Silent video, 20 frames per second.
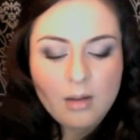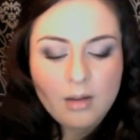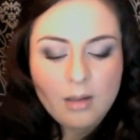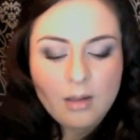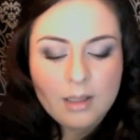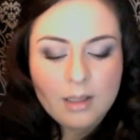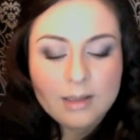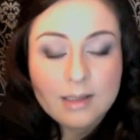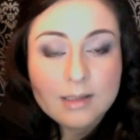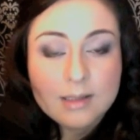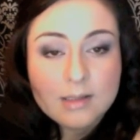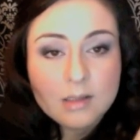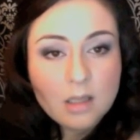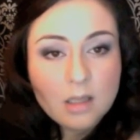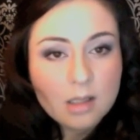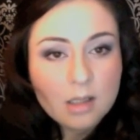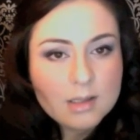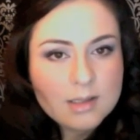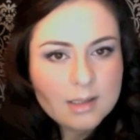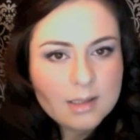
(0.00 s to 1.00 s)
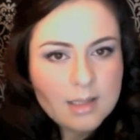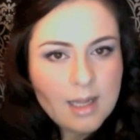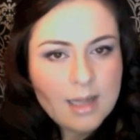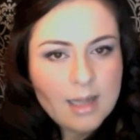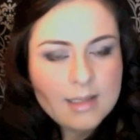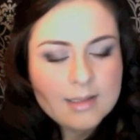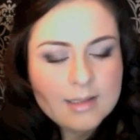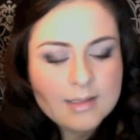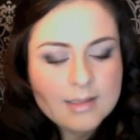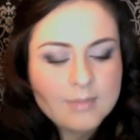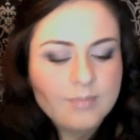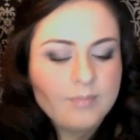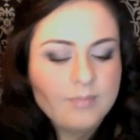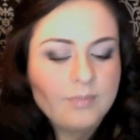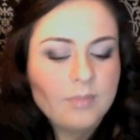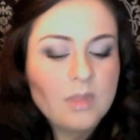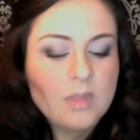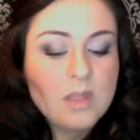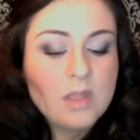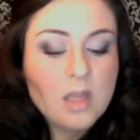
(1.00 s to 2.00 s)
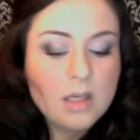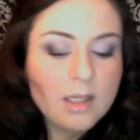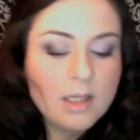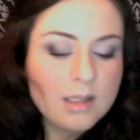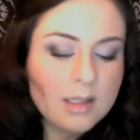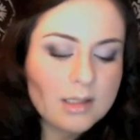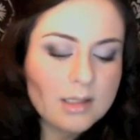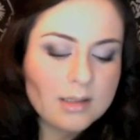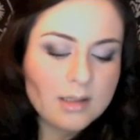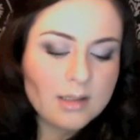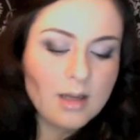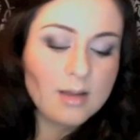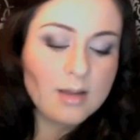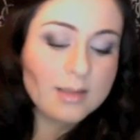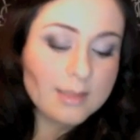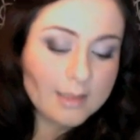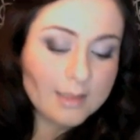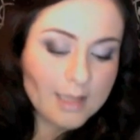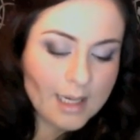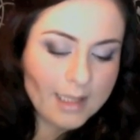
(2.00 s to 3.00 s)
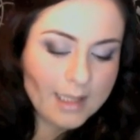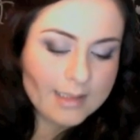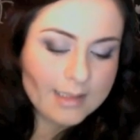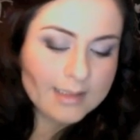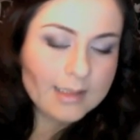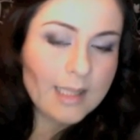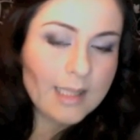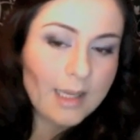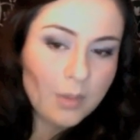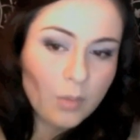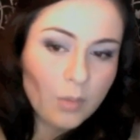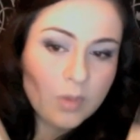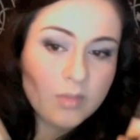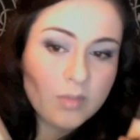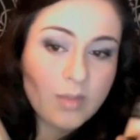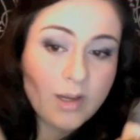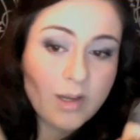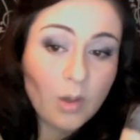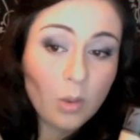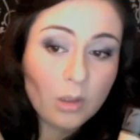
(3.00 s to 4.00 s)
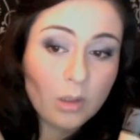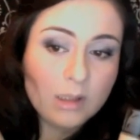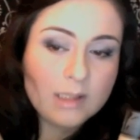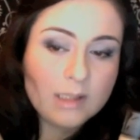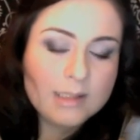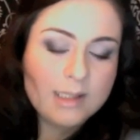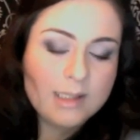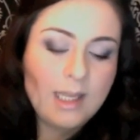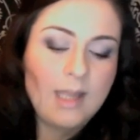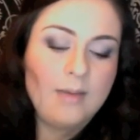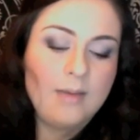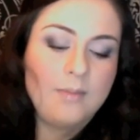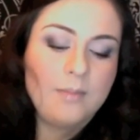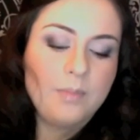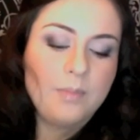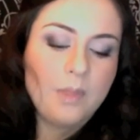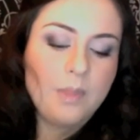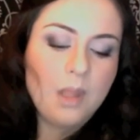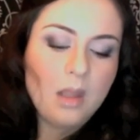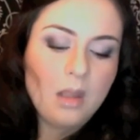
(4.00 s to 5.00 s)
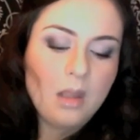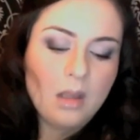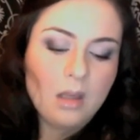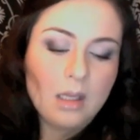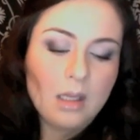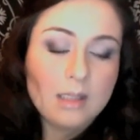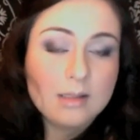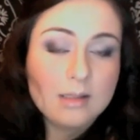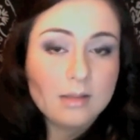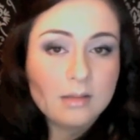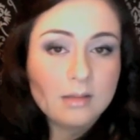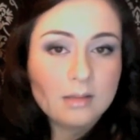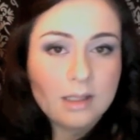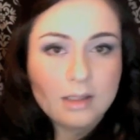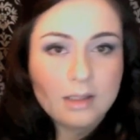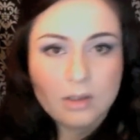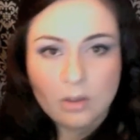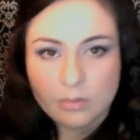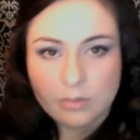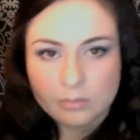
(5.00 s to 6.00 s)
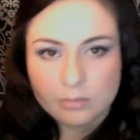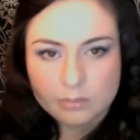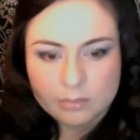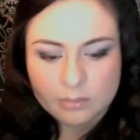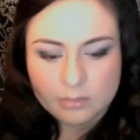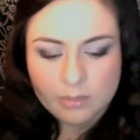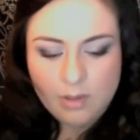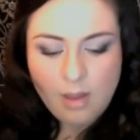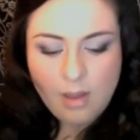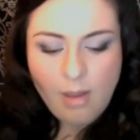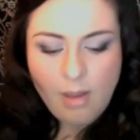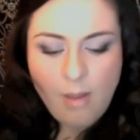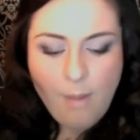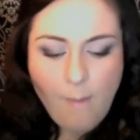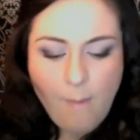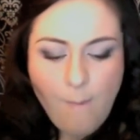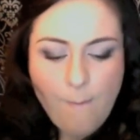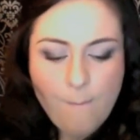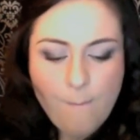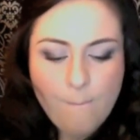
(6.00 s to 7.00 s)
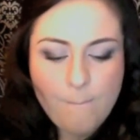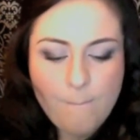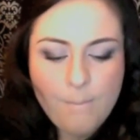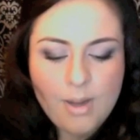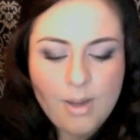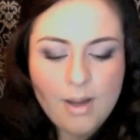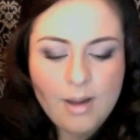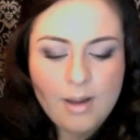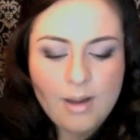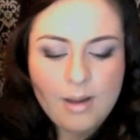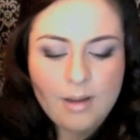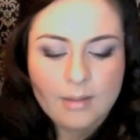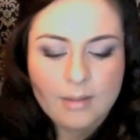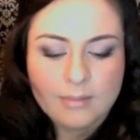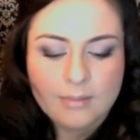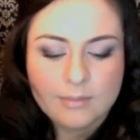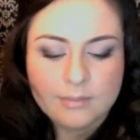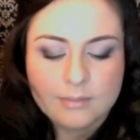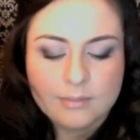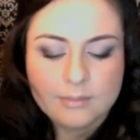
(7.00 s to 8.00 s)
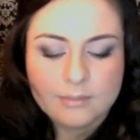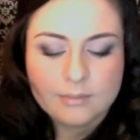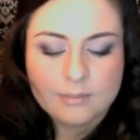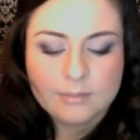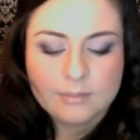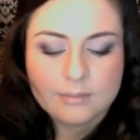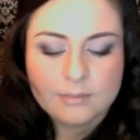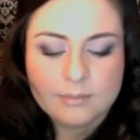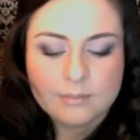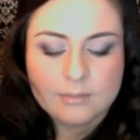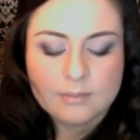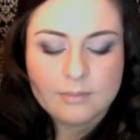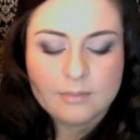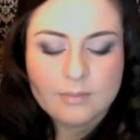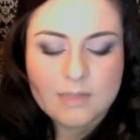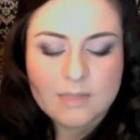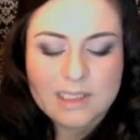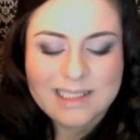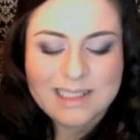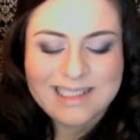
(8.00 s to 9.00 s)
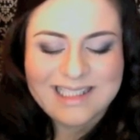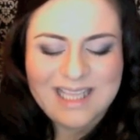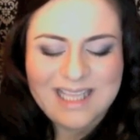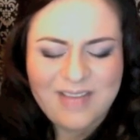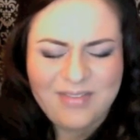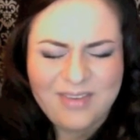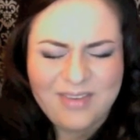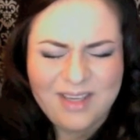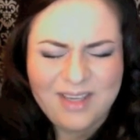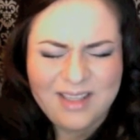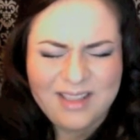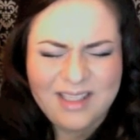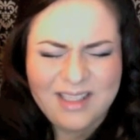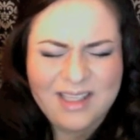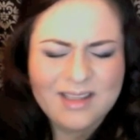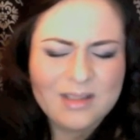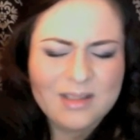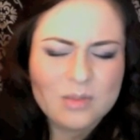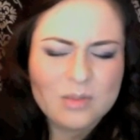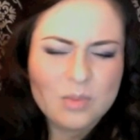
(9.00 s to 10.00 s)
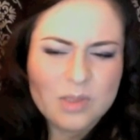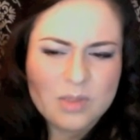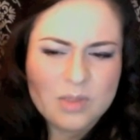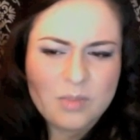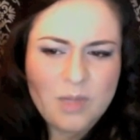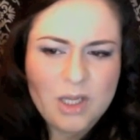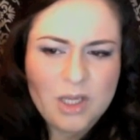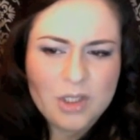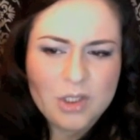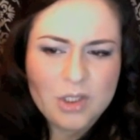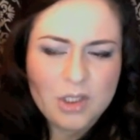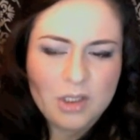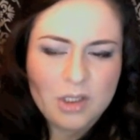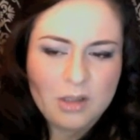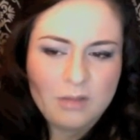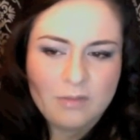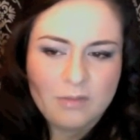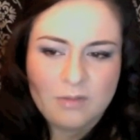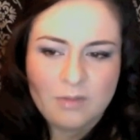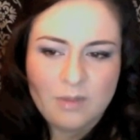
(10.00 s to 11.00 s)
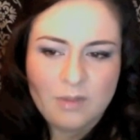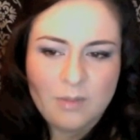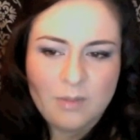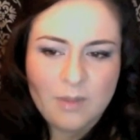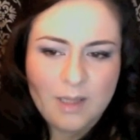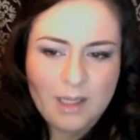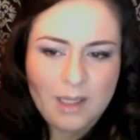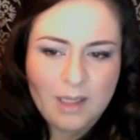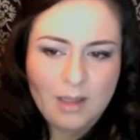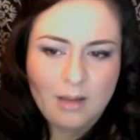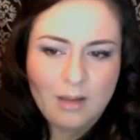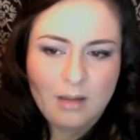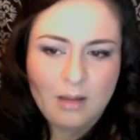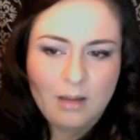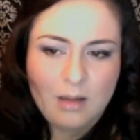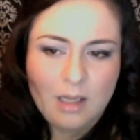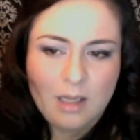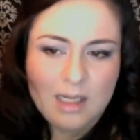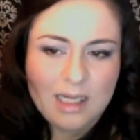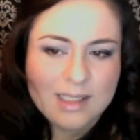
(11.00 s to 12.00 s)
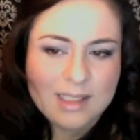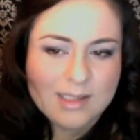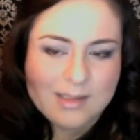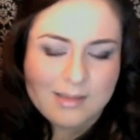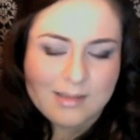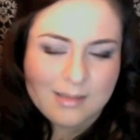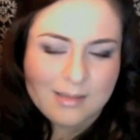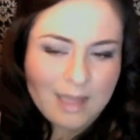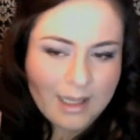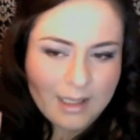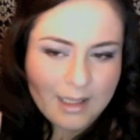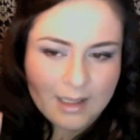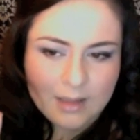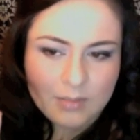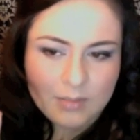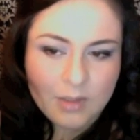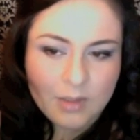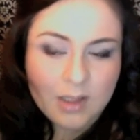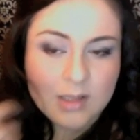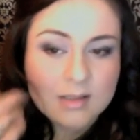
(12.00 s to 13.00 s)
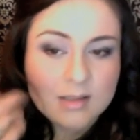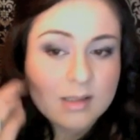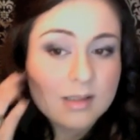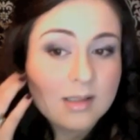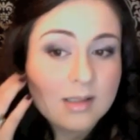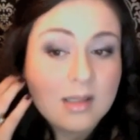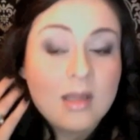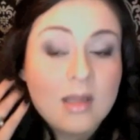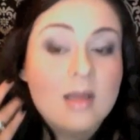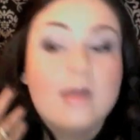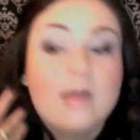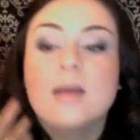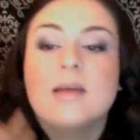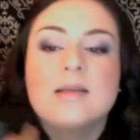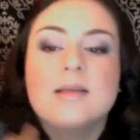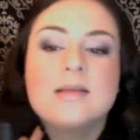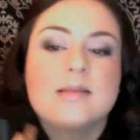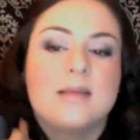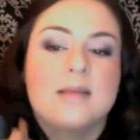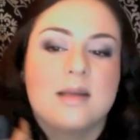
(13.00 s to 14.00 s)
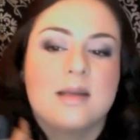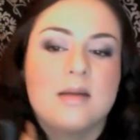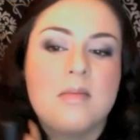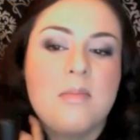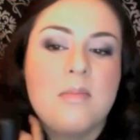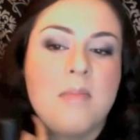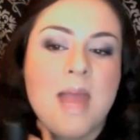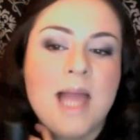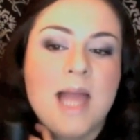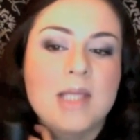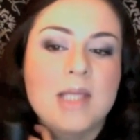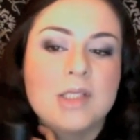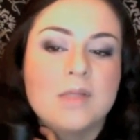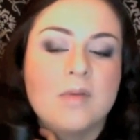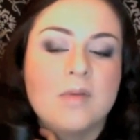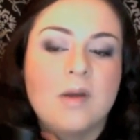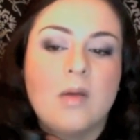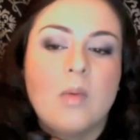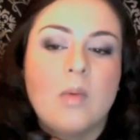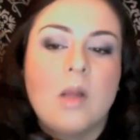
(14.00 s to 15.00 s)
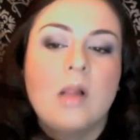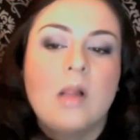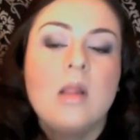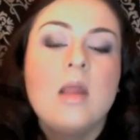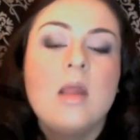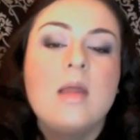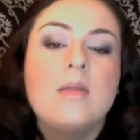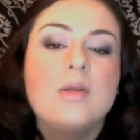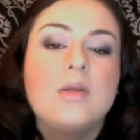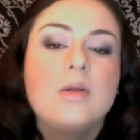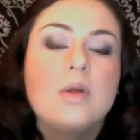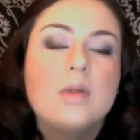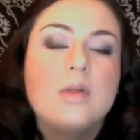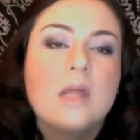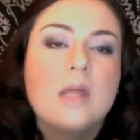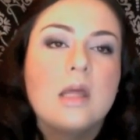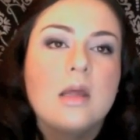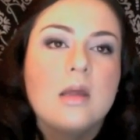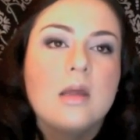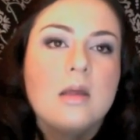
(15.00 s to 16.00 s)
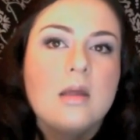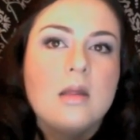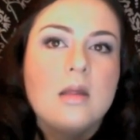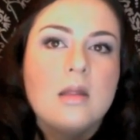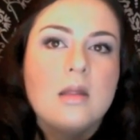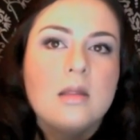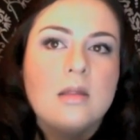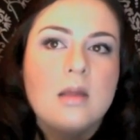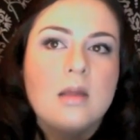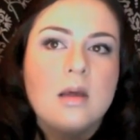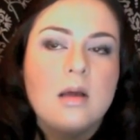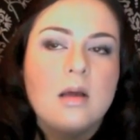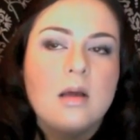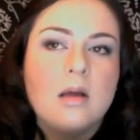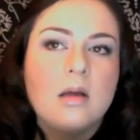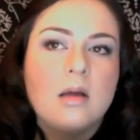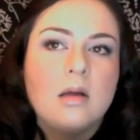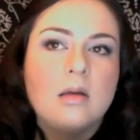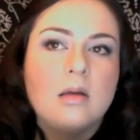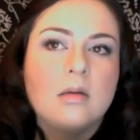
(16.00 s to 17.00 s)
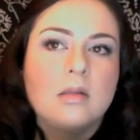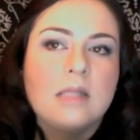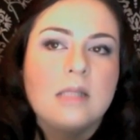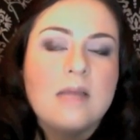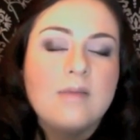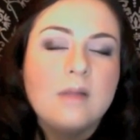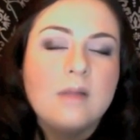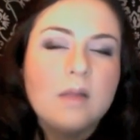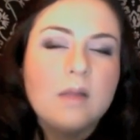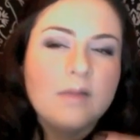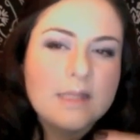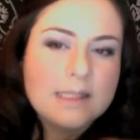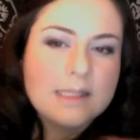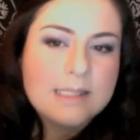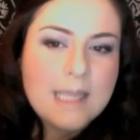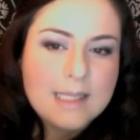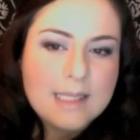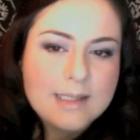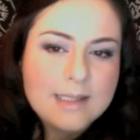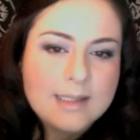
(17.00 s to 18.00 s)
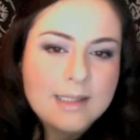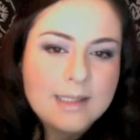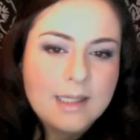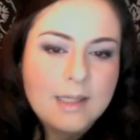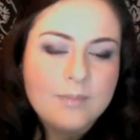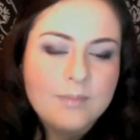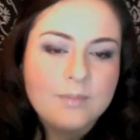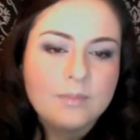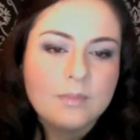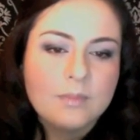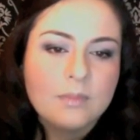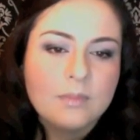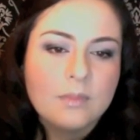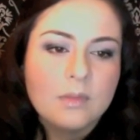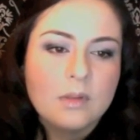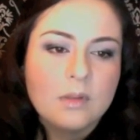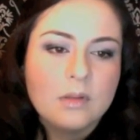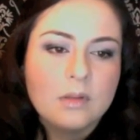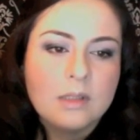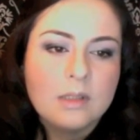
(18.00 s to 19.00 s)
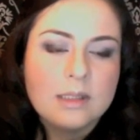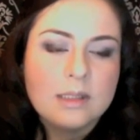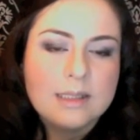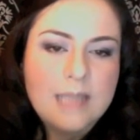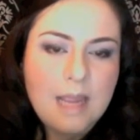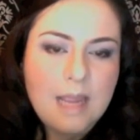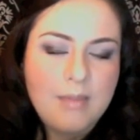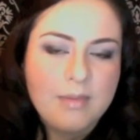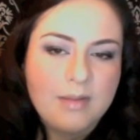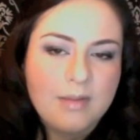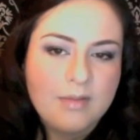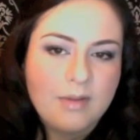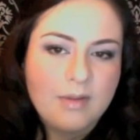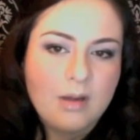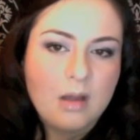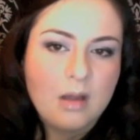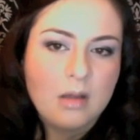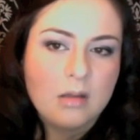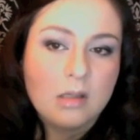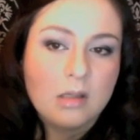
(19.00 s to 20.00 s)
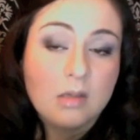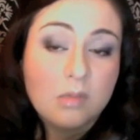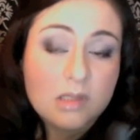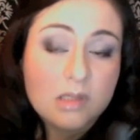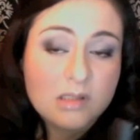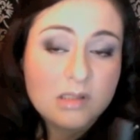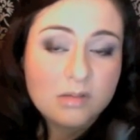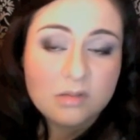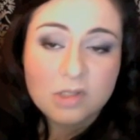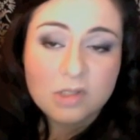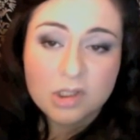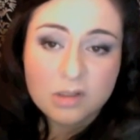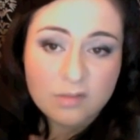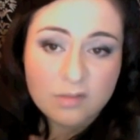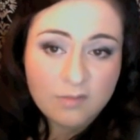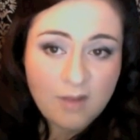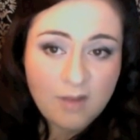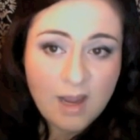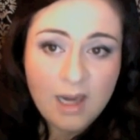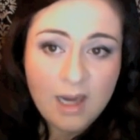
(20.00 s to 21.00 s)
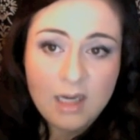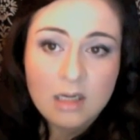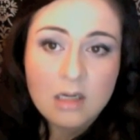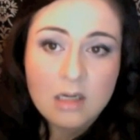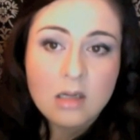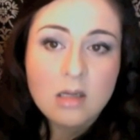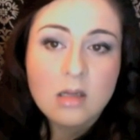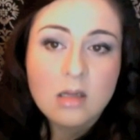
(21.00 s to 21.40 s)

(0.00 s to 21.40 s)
It doesn't oxidize. None of these oxidize like with my oily skin. They don't. But definitely this was peachy from the beginning, and I didn't like it because it just didn't match very well. You know, the level of intensity, the depth of the color, it was just fine.